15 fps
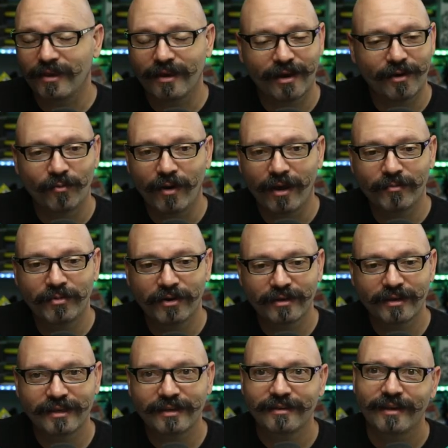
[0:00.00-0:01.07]
web
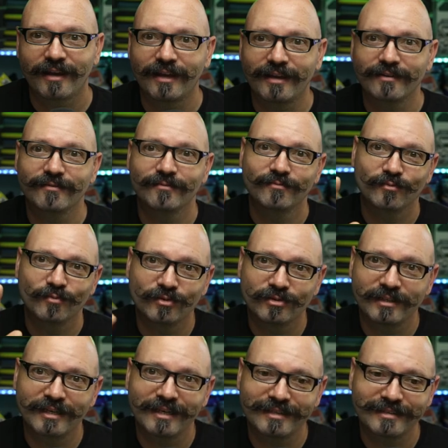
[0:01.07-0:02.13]
hooking, and we'll see
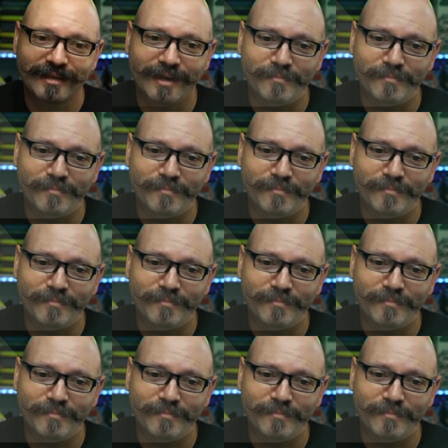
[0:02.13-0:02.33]
you next time.